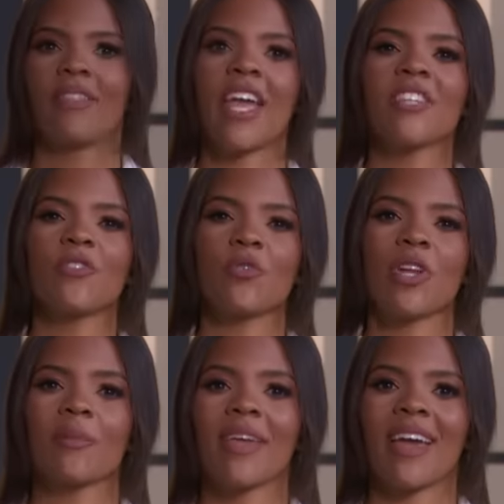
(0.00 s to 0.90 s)
Thanks for
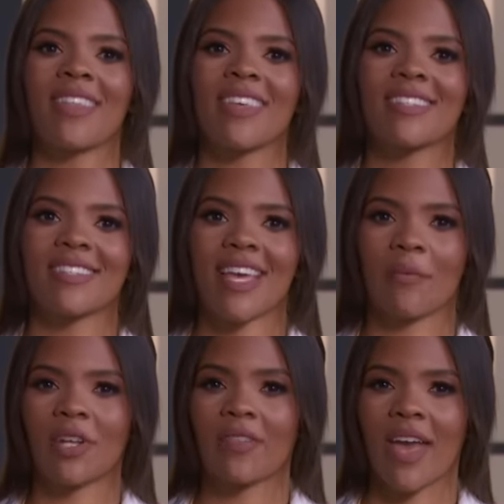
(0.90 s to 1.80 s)
joining me on this
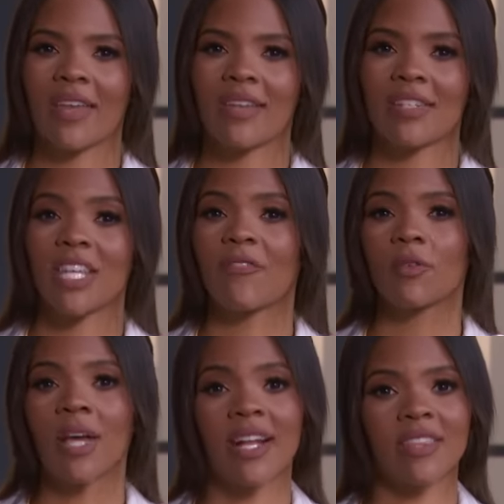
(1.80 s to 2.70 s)
segment of Candace. If
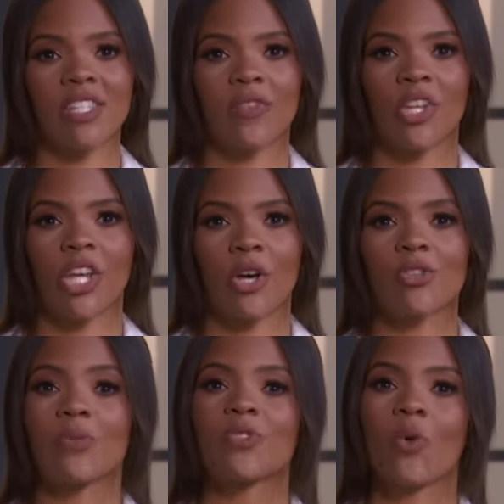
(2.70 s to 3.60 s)
you liked this
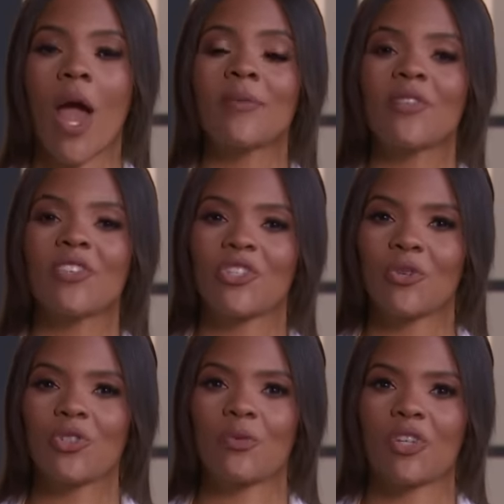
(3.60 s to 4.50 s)
video, subscribe to this
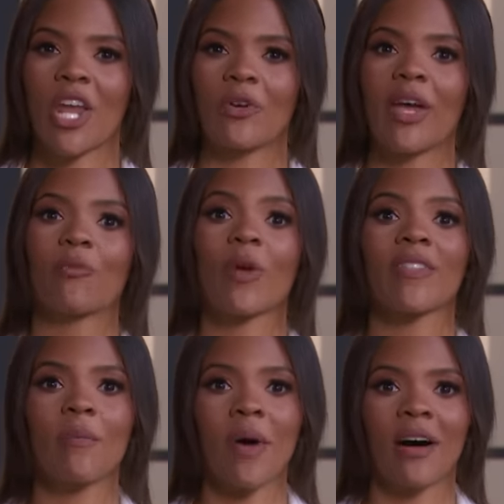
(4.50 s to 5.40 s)
YouTube channel and
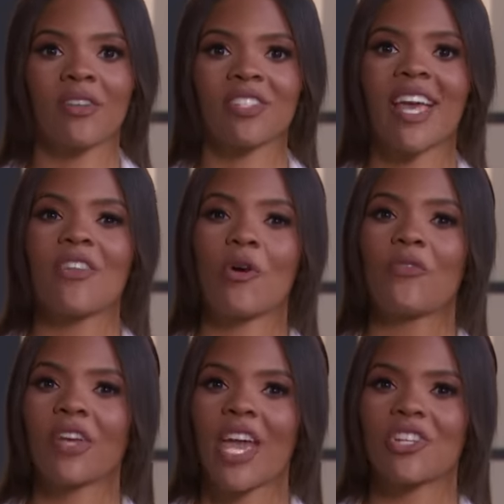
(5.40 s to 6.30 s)
ring the bell to get
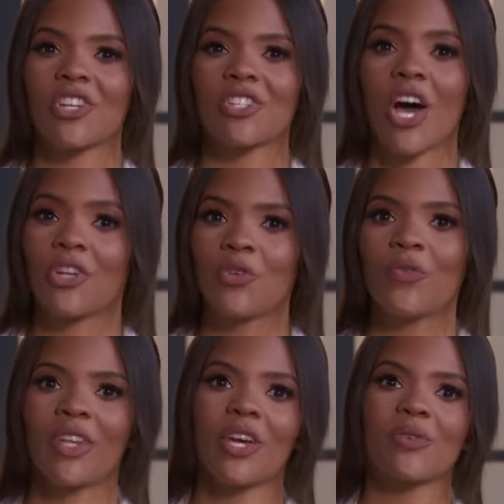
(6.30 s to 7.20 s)
notifications on
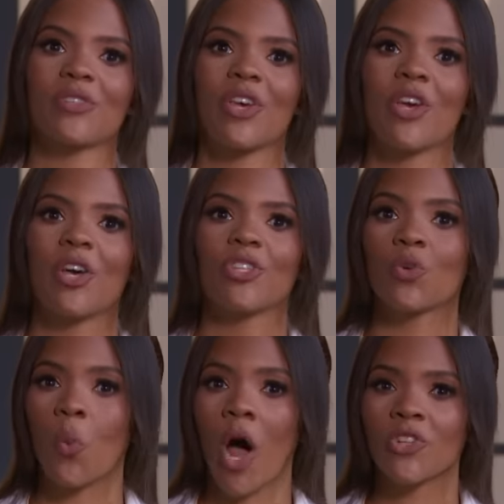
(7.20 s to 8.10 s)
new videos.
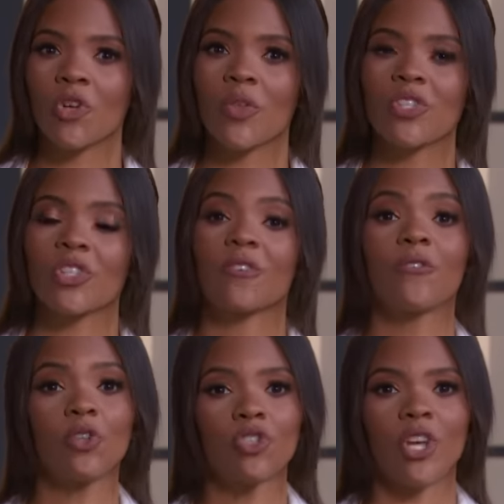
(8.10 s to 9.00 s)
To watch or listen to the
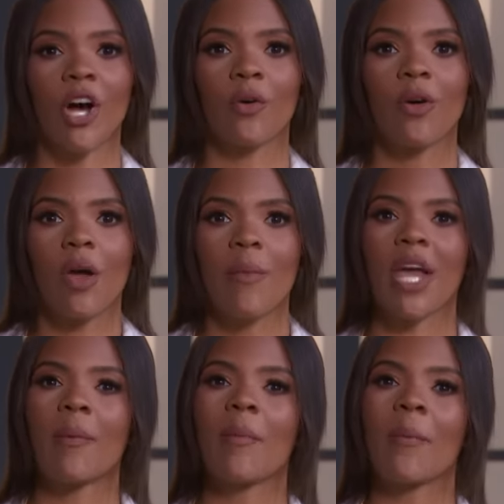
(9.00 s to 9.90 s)
full show,
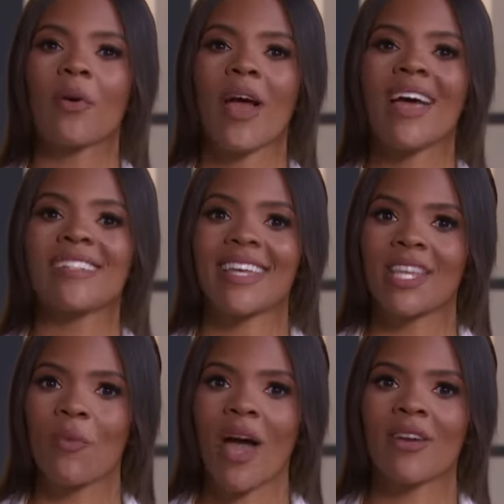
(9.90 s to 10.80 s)
become a member at
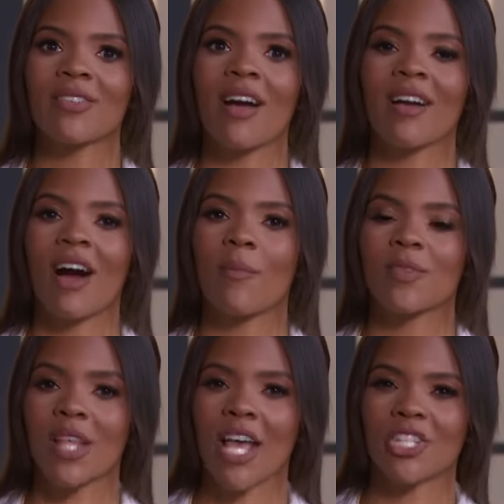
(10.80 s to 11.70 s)
daily wire dot com
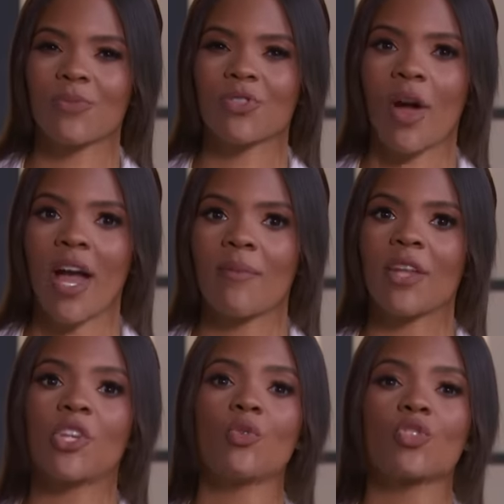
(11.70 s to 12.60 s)
slash subscribe
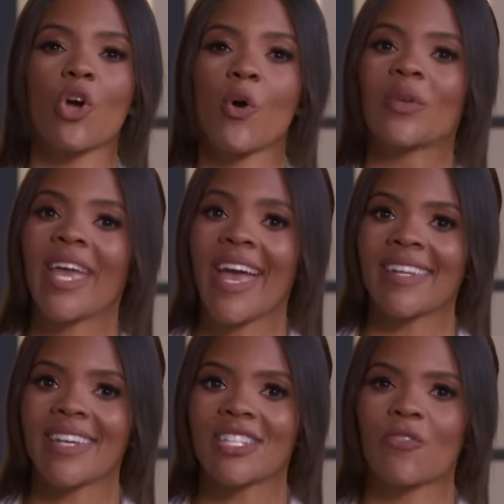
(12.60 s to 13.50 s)
and use code
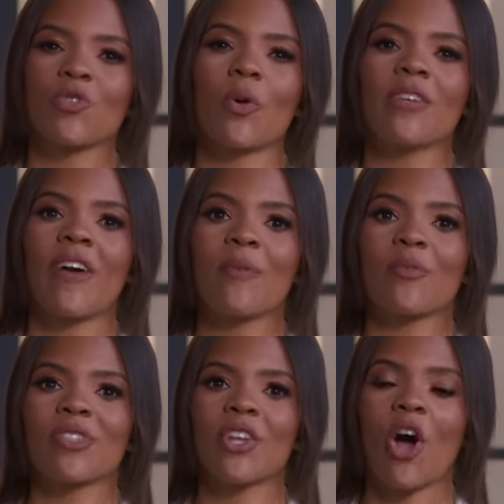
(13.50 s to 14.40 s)
Candace for twenty-five
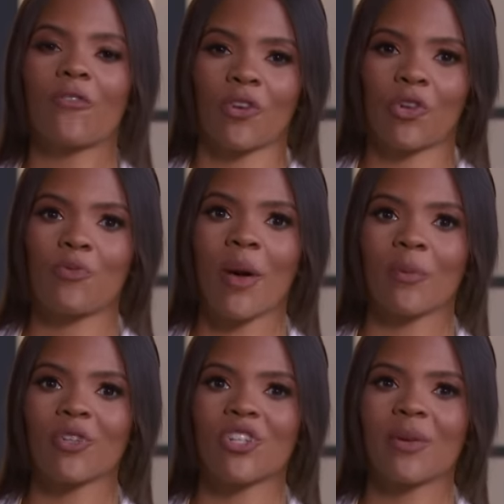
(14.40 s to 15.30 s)
percent off your new
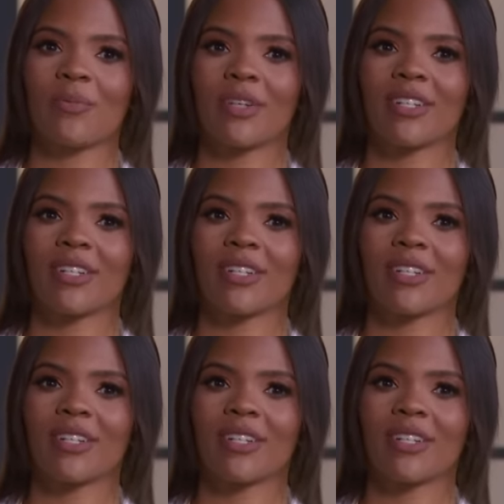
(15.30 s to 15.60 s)
membership.